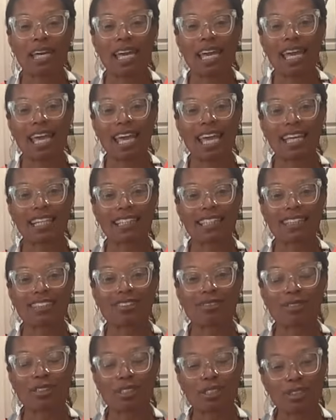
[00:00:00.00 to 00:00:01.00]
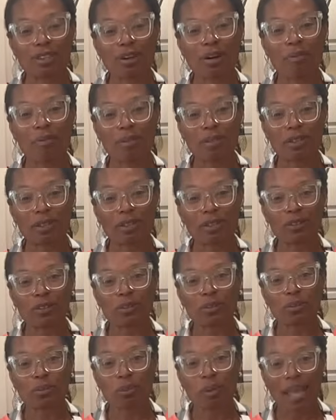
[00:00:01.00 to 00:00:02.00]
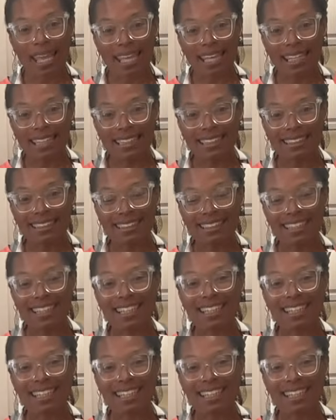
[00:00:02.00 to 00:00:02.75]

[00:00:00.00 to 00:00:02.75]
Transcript: And as we show up in those ways,